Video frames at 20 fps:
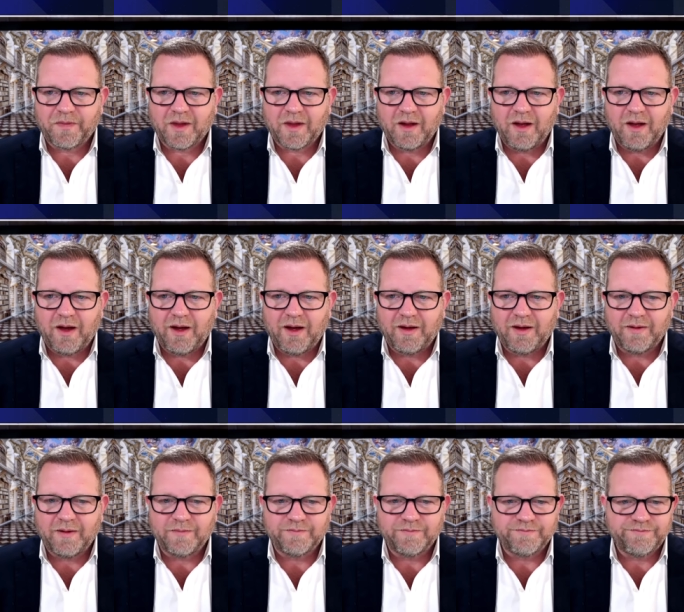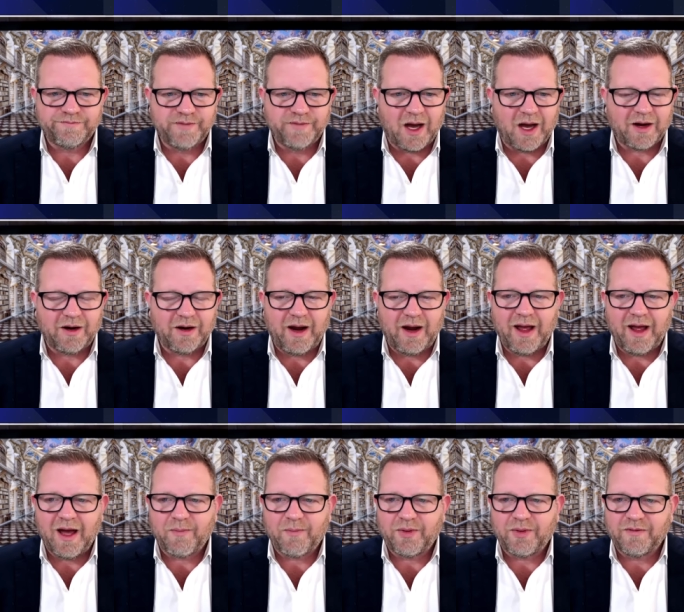um, not gonna
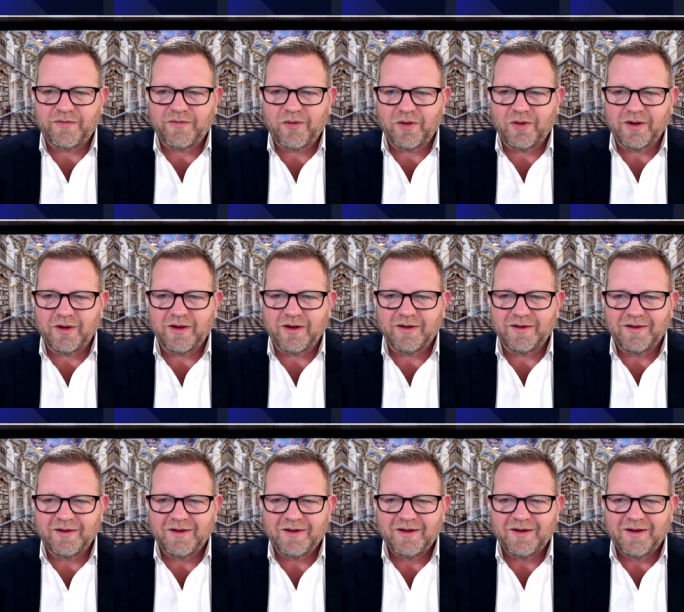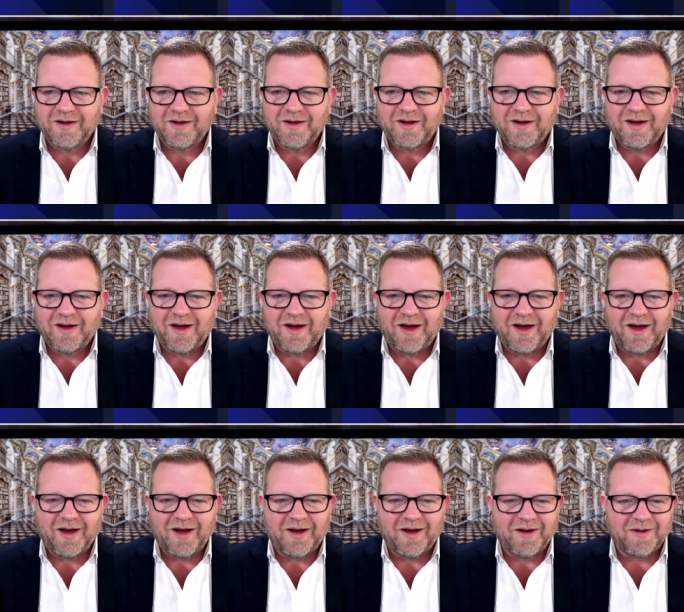happen for you.
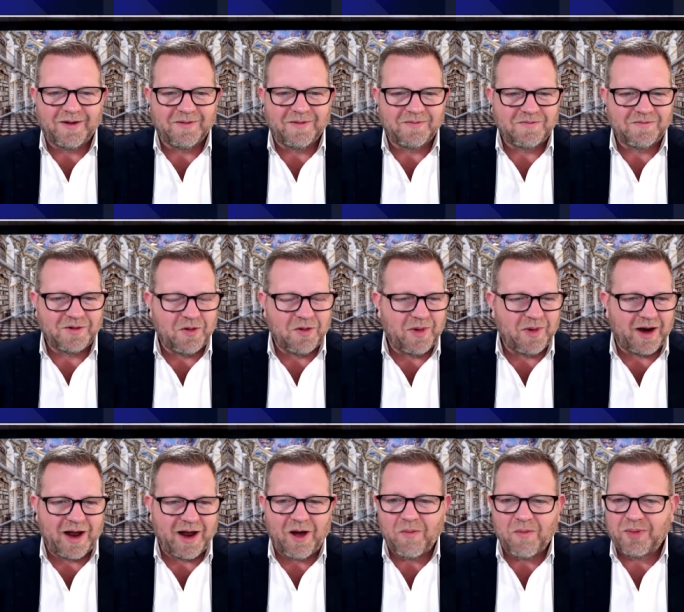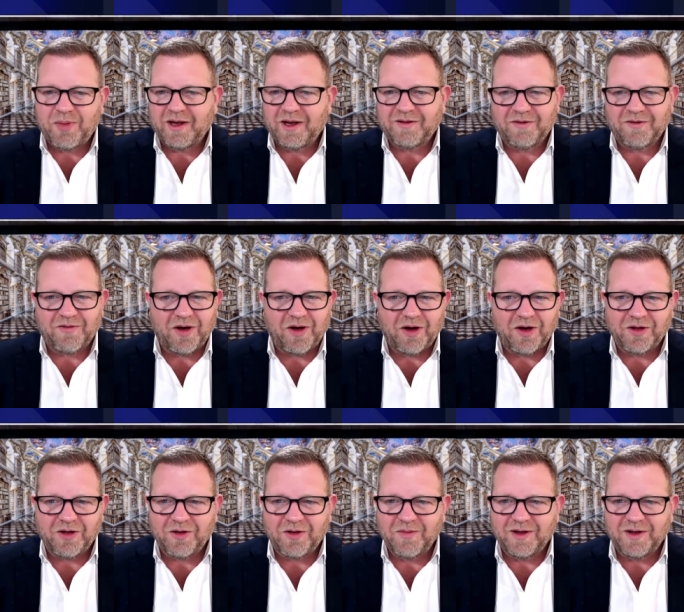Uh, no matter how big the
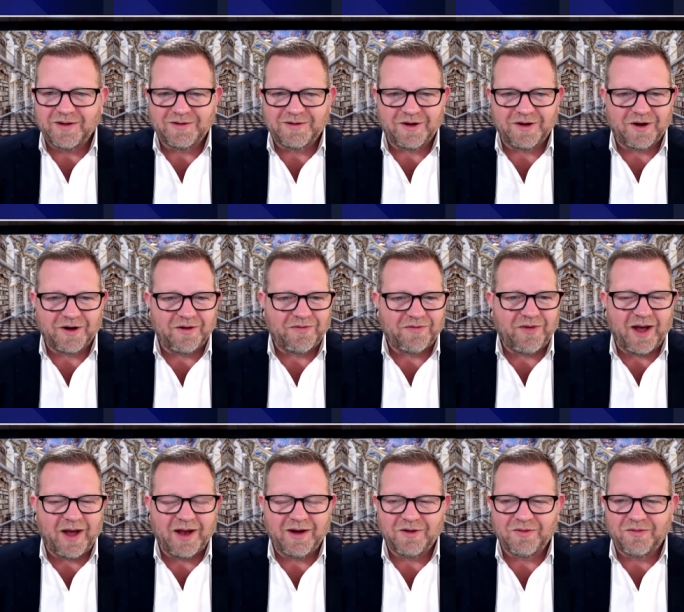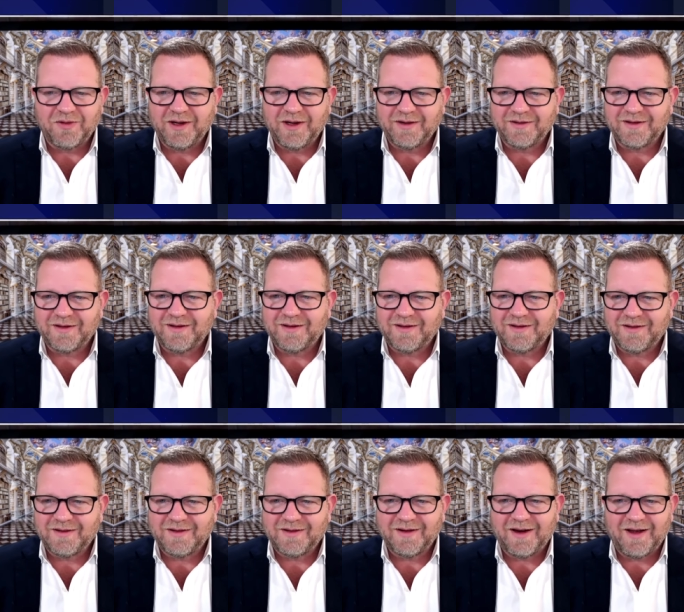volume is, they're going to find a reason
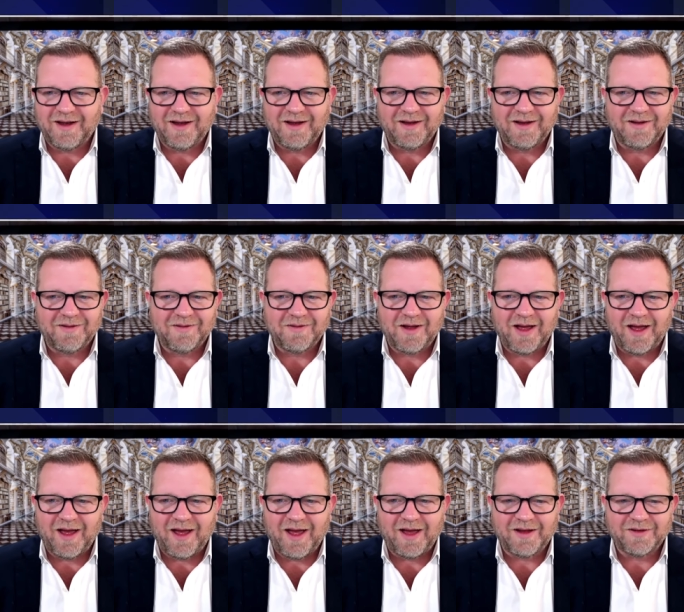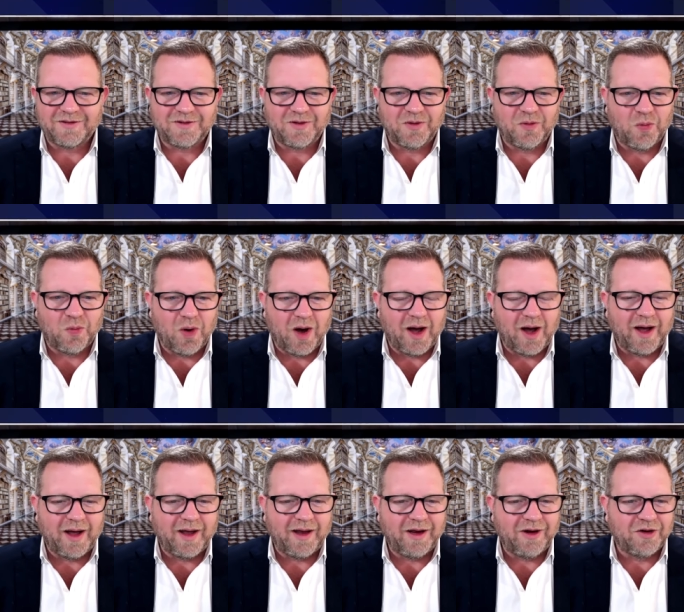uh, as to
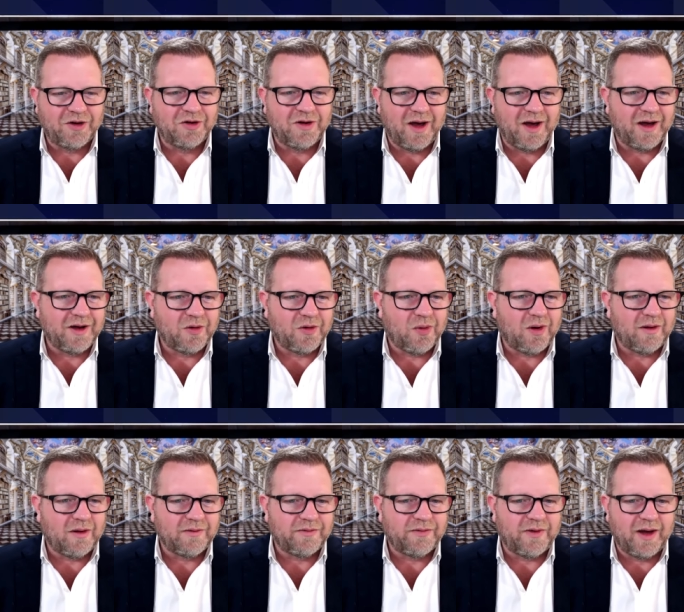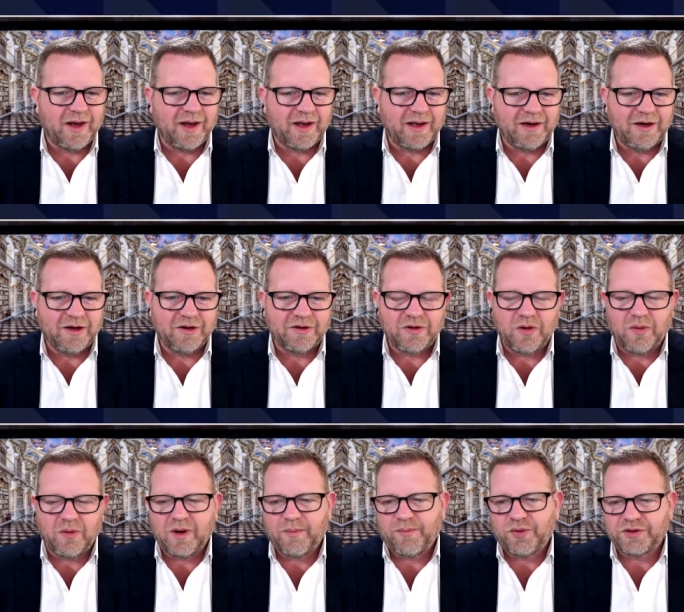why you're not qualifying. And you just don't
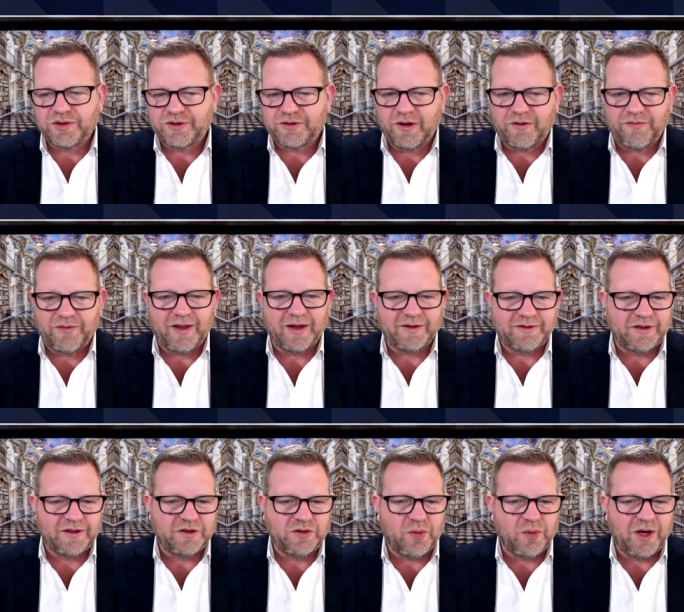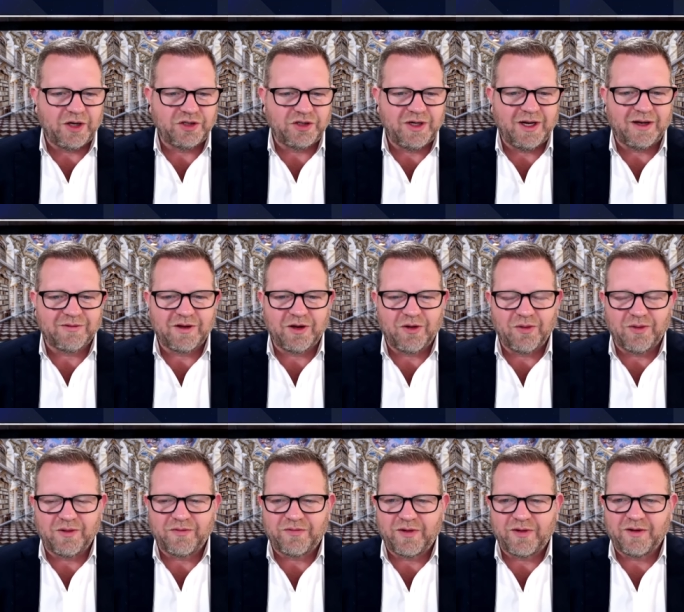want to put yourself in that situation. You have to go
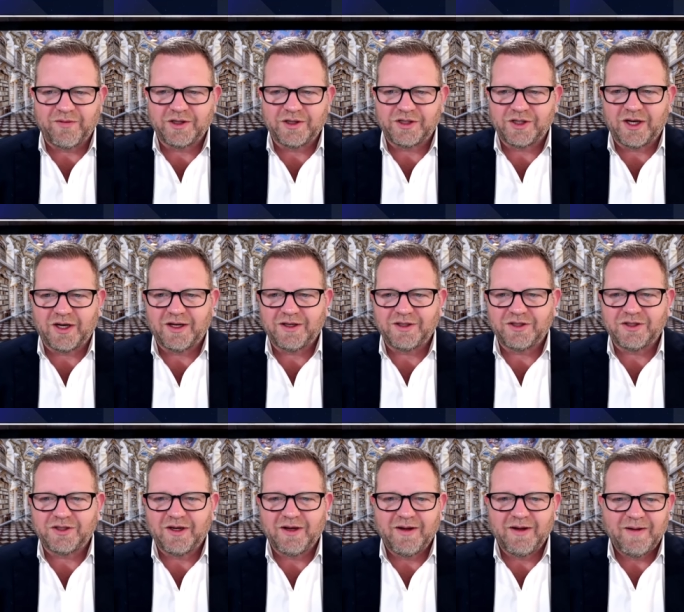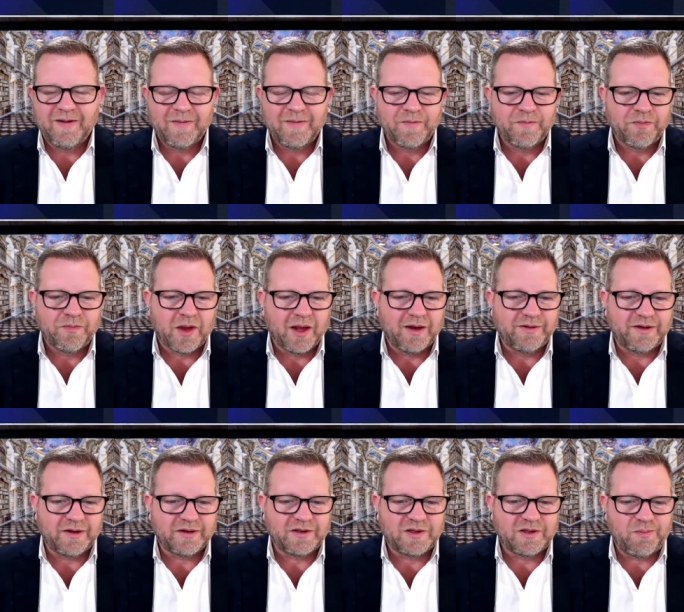in front of a judge it's
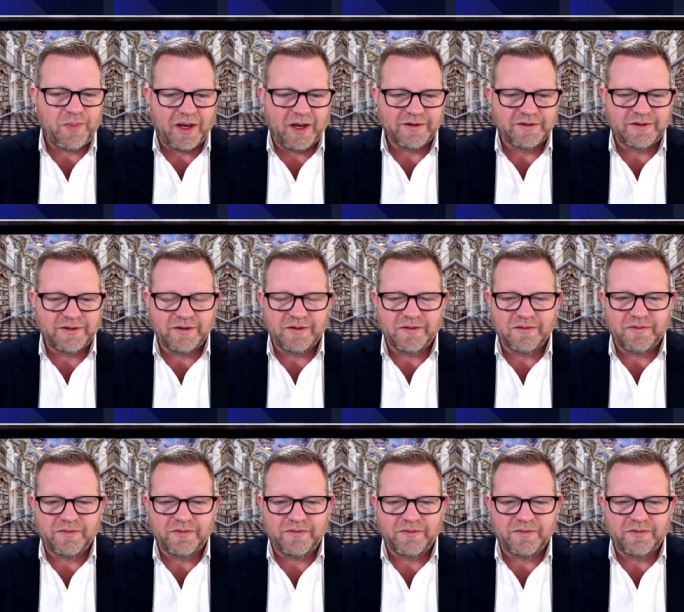expensive.